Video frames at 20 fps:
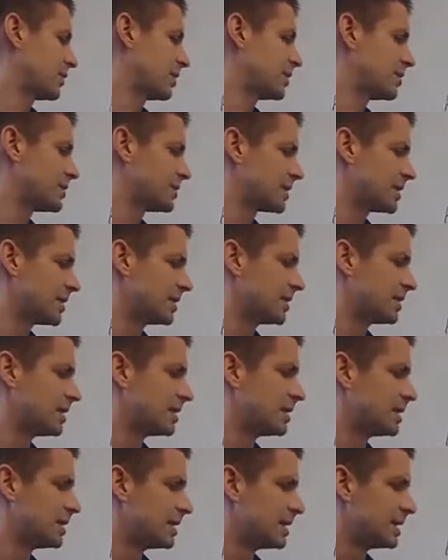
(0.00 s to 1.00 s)
cosine is the
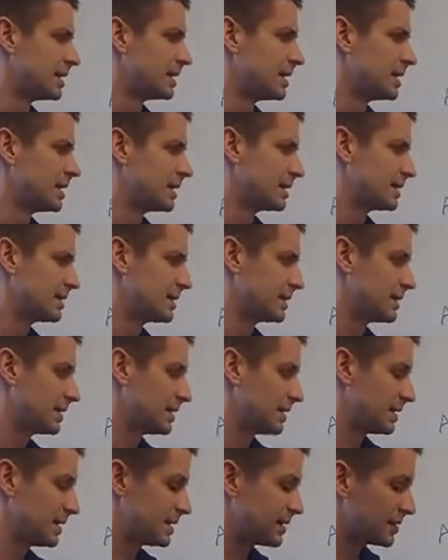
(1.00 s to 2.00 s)
adjacent
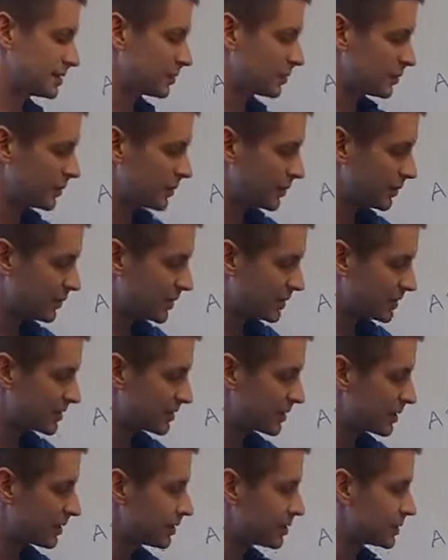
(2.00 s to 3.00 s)
hypotenuse.
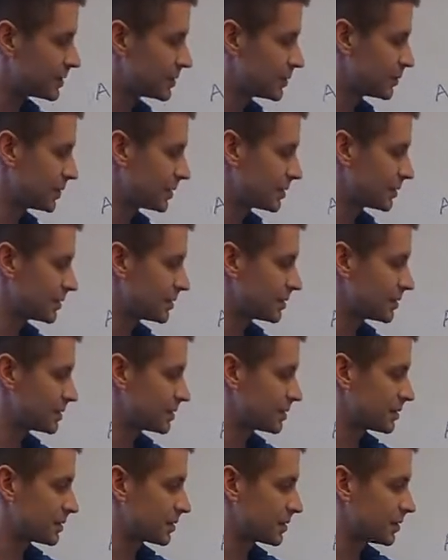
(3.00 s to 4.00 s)
Hypotenuse should always be
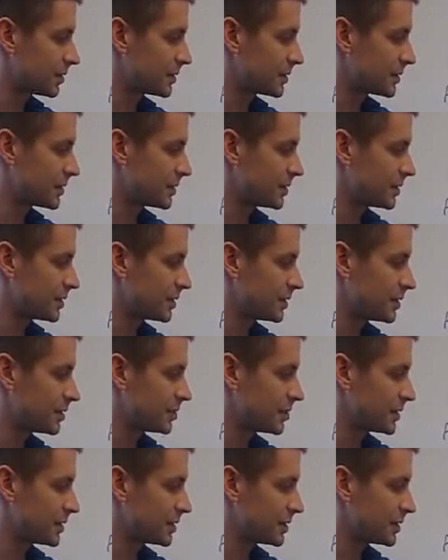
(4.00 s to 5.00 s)
larger. But
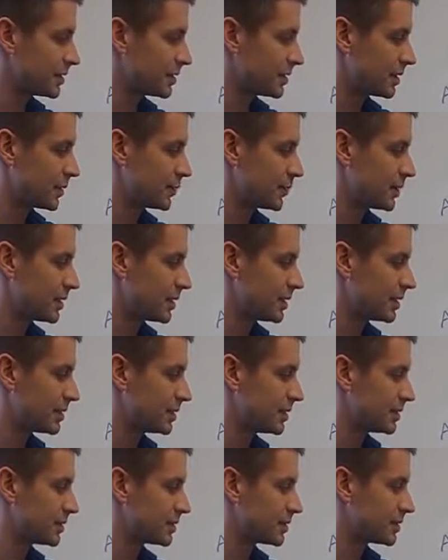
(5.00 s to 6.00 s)
even if we miss that, we
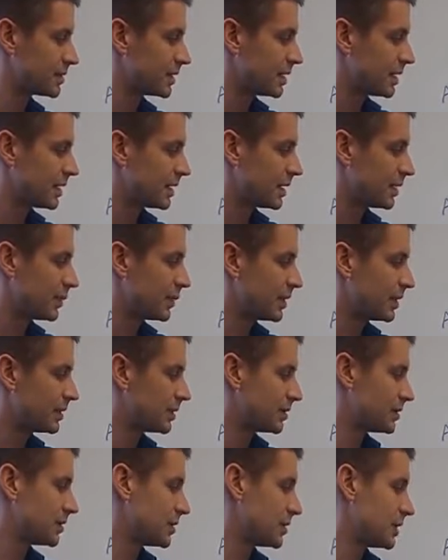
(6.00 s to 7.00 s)
can try to put the
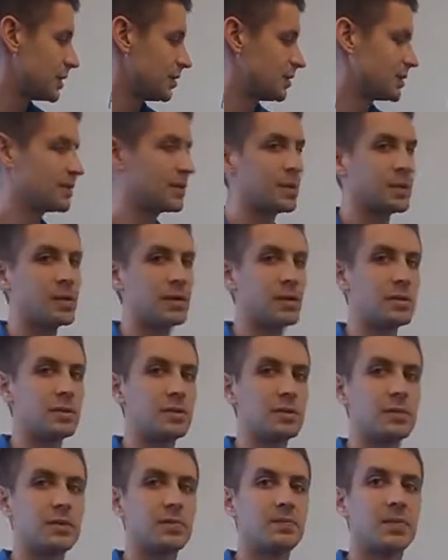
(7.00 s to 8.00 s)
inverse cosine
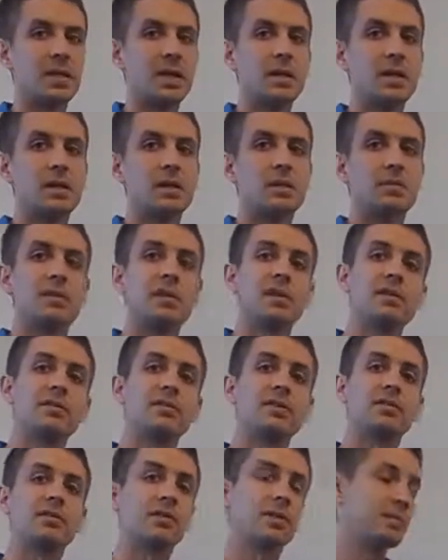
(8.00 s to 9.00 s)
of
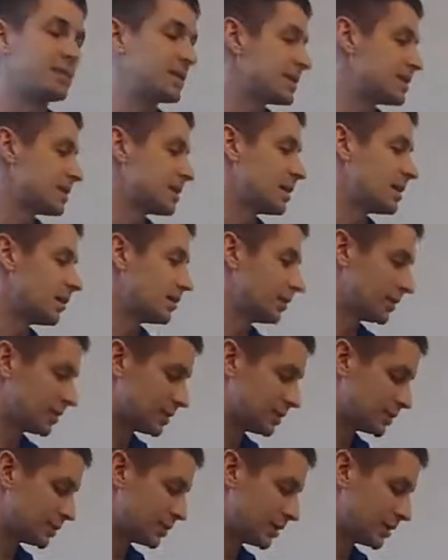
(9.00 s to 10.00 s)
201 divided by negative
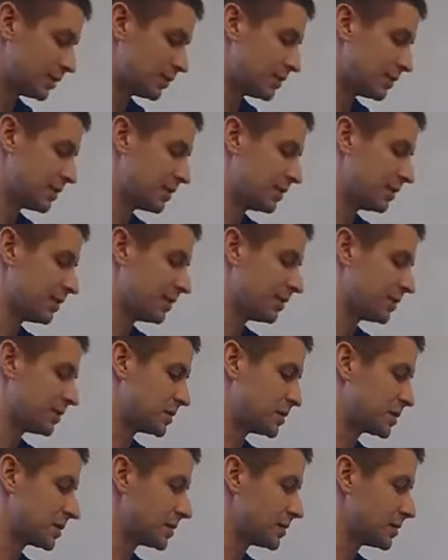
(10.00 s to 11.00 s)
96,
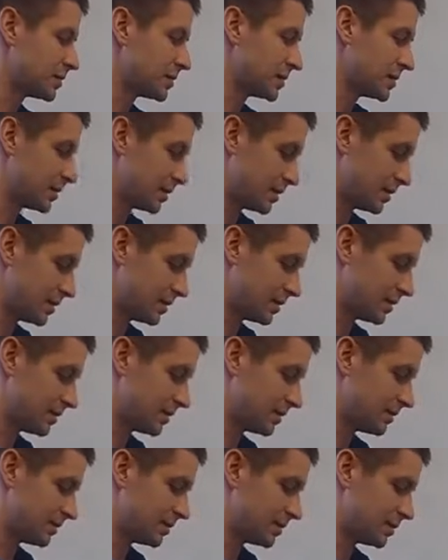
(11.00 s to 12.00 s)
and we end up getting an
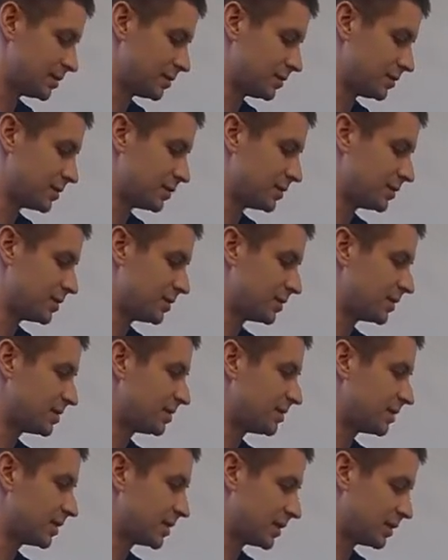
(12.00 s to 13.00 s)
error in our
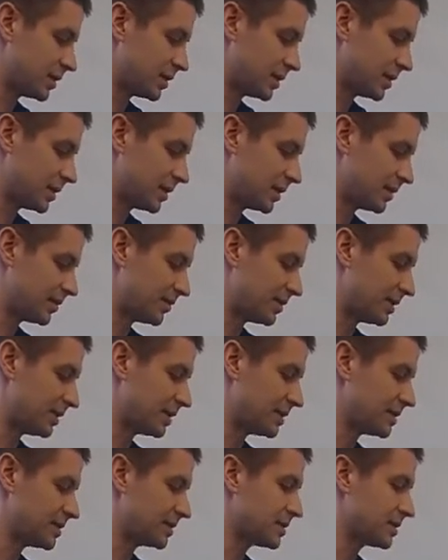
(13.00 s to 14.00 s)
calculator. It
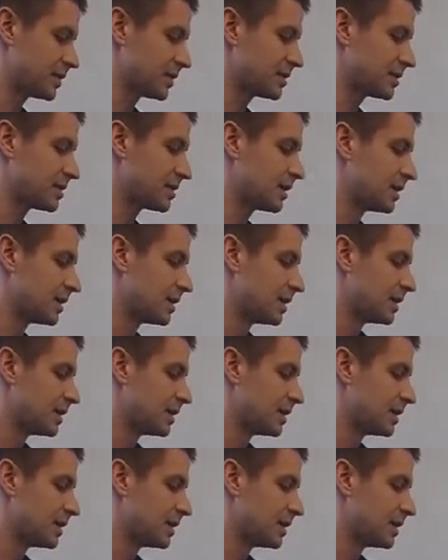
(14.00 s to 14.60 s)
doesn't work.